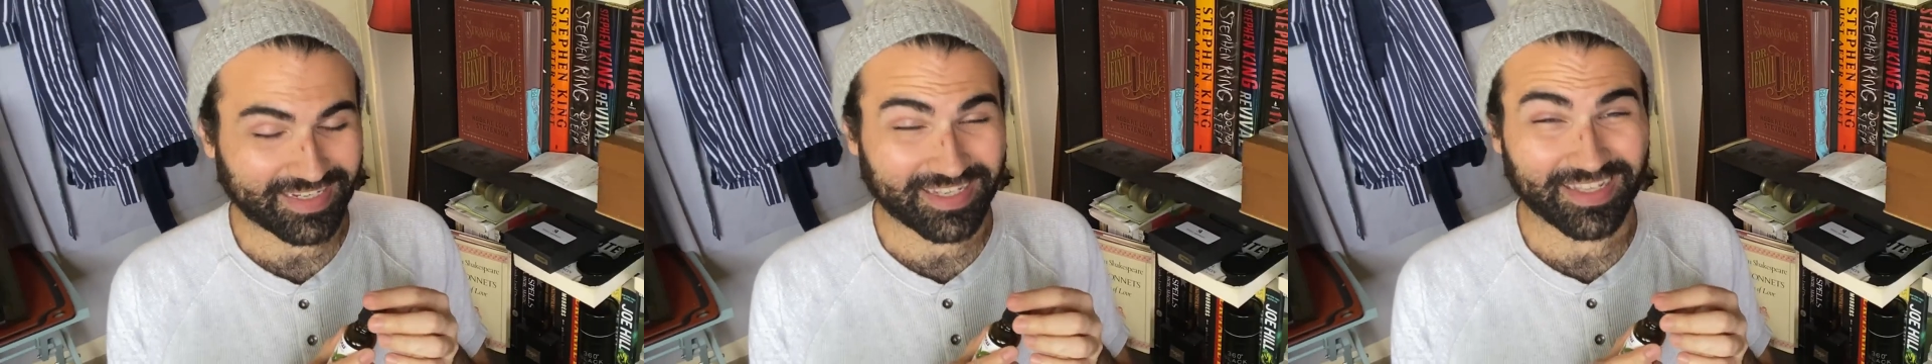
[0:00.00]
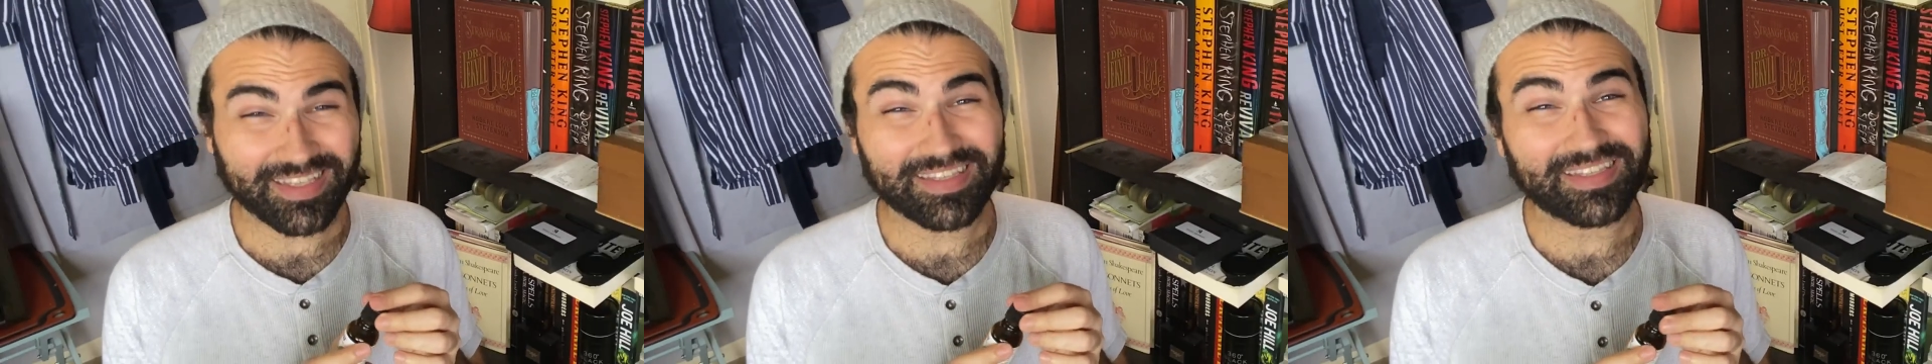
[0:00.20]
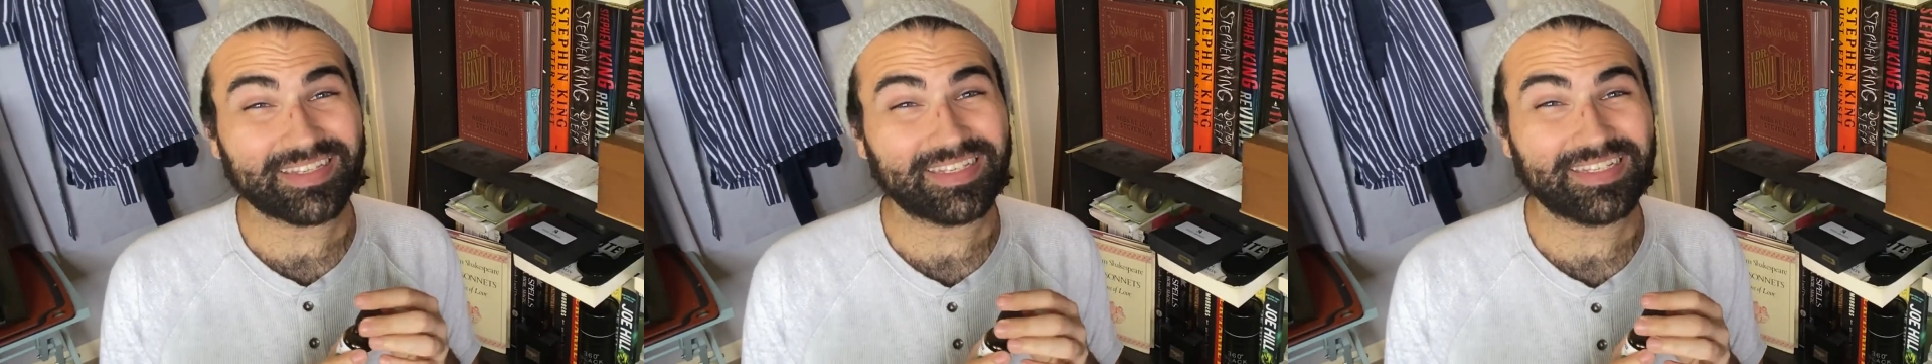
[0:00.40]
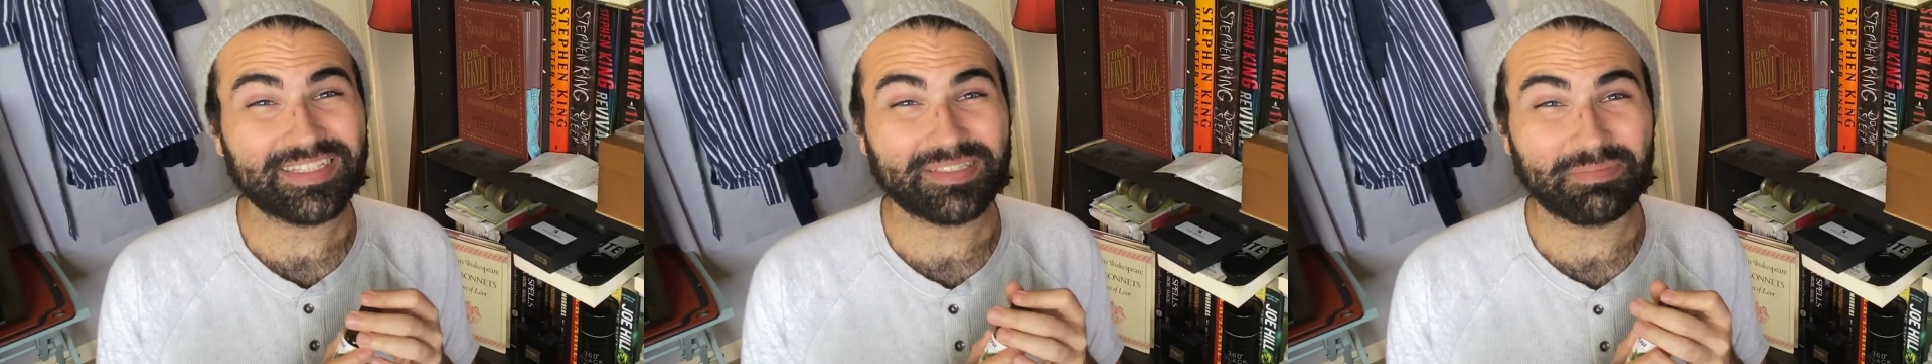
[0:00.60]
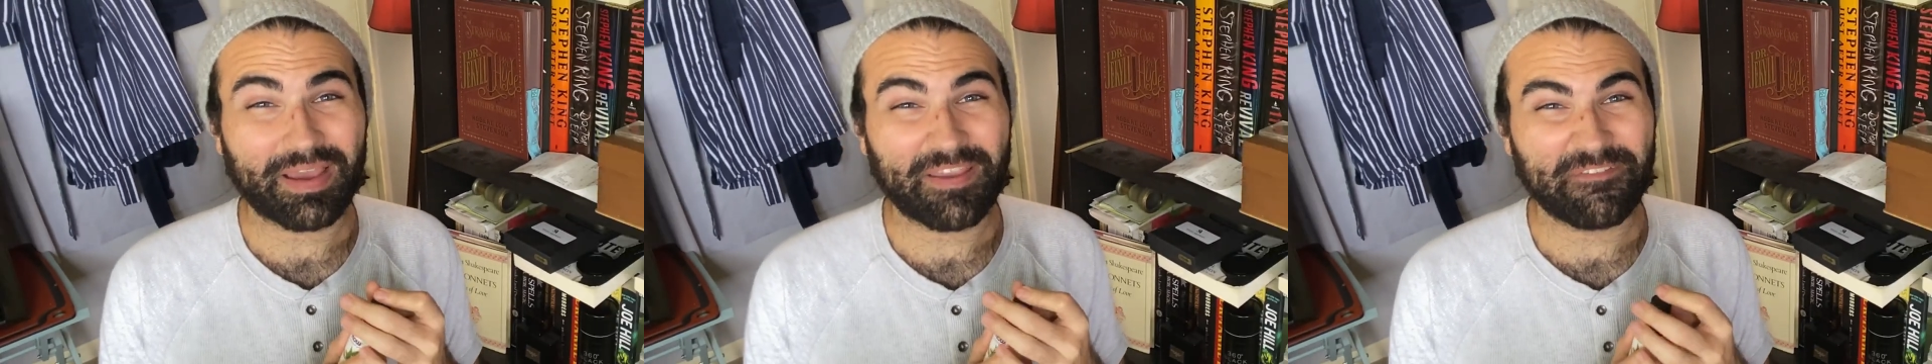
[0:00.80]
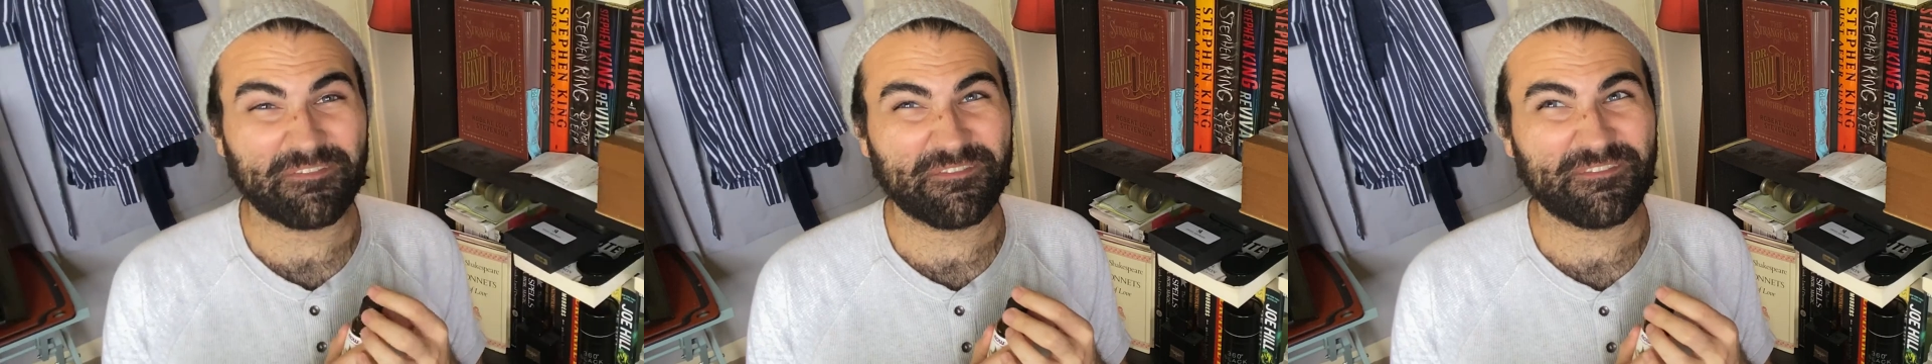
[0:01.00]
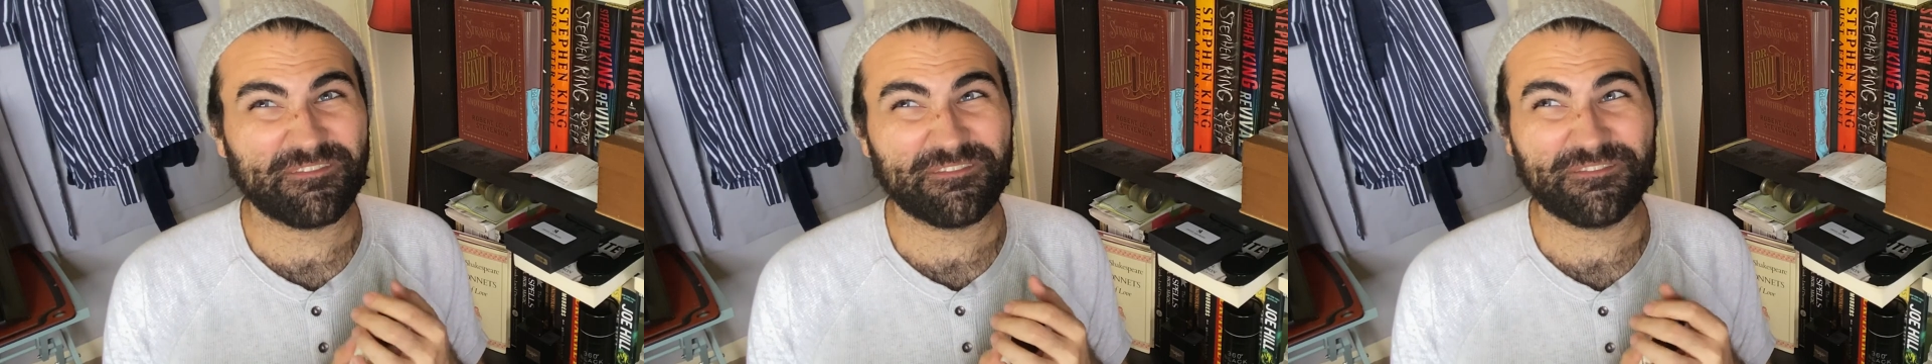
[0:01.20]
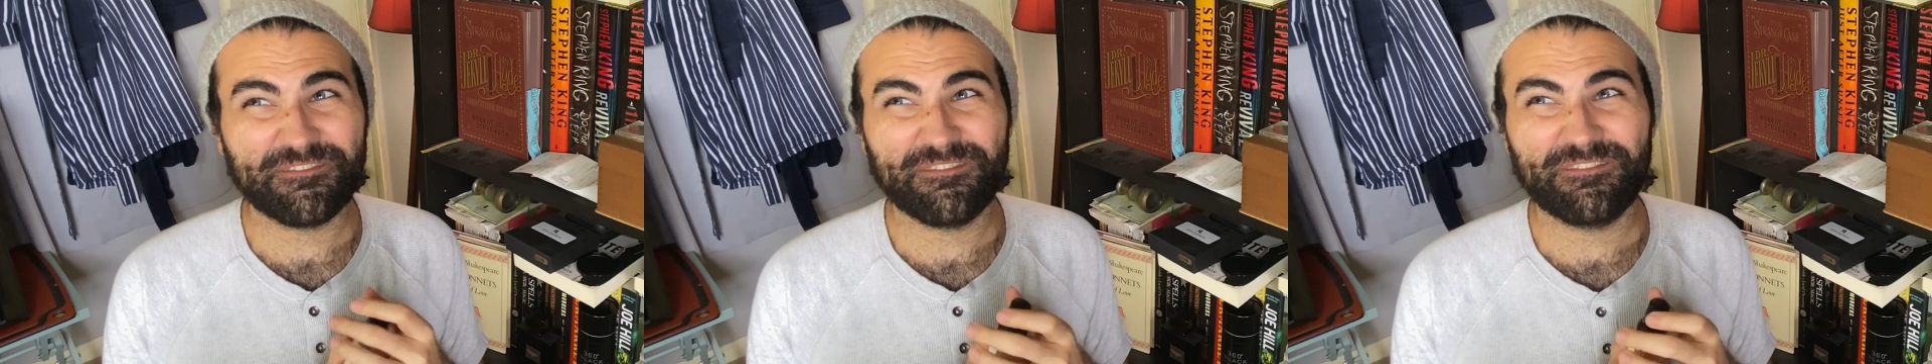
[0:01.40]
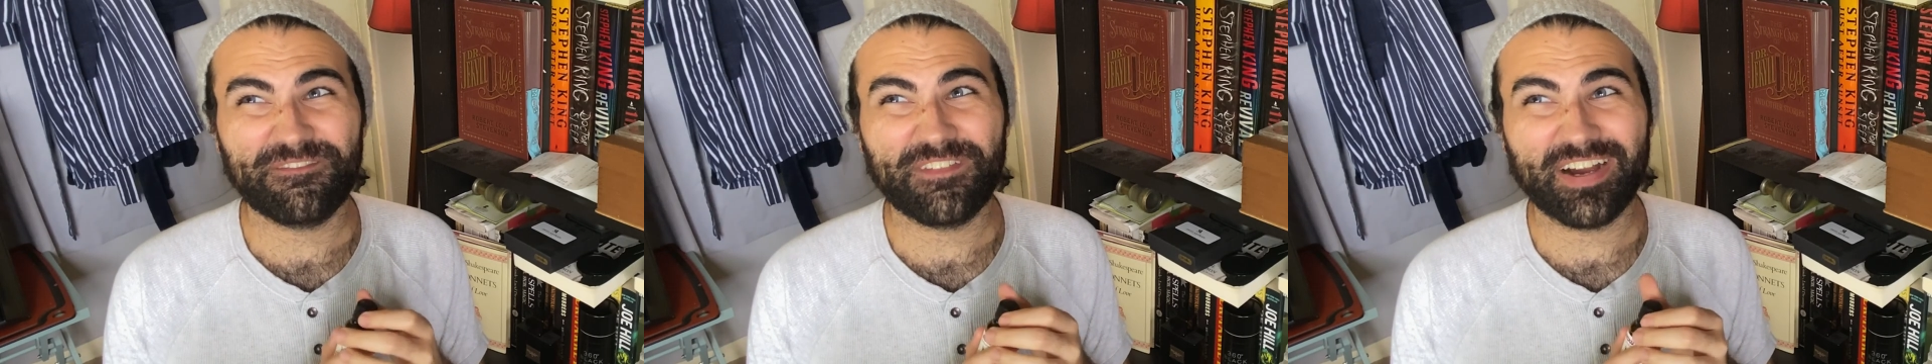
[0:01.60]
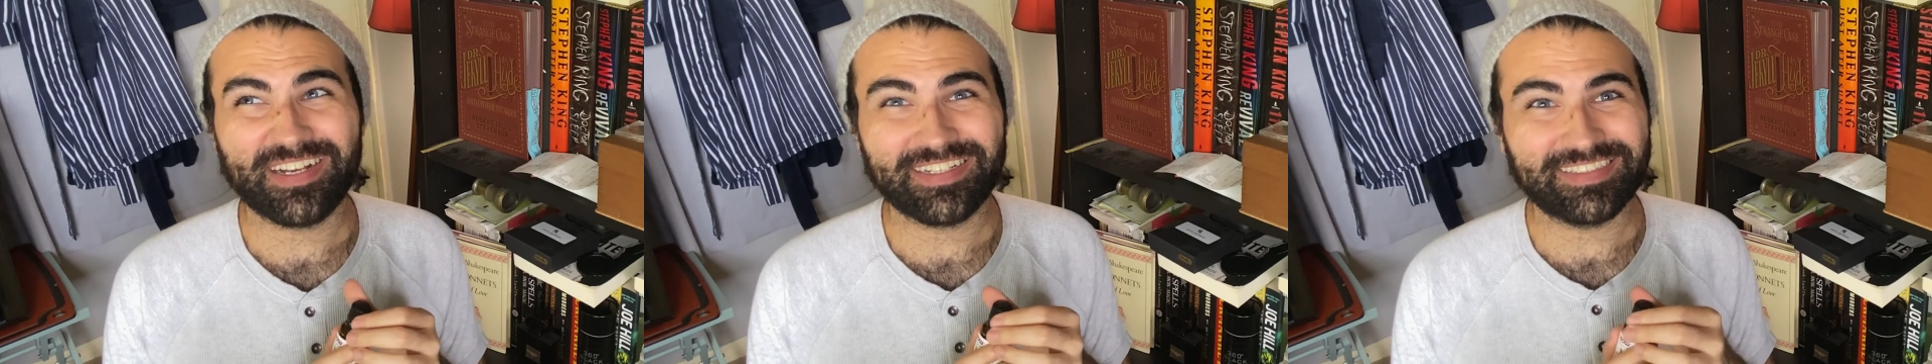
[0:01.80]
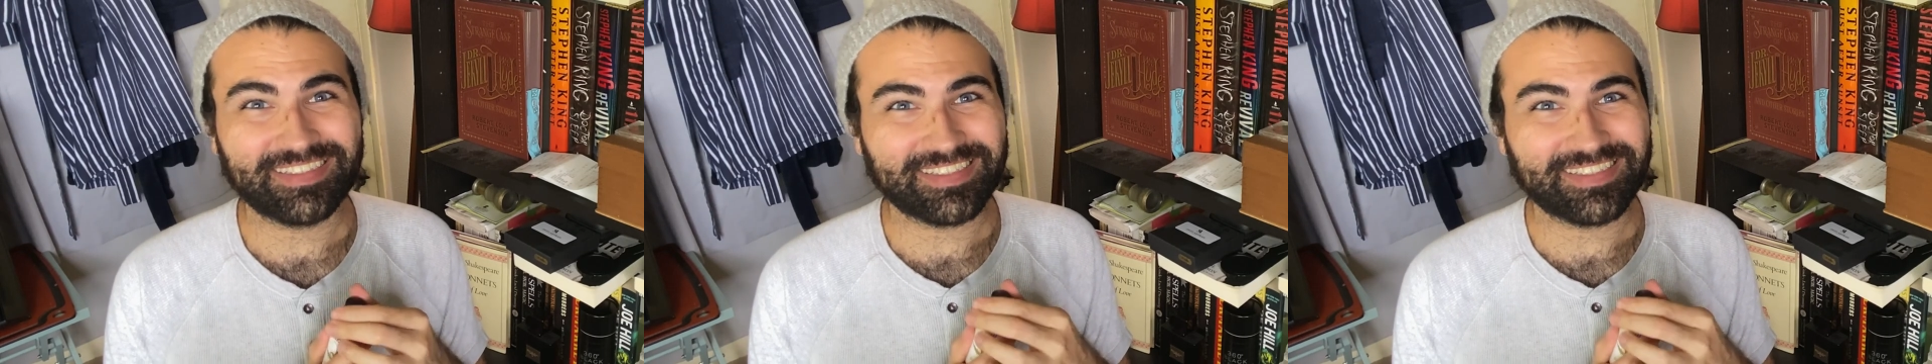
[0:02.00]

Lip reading: Cleans my fucking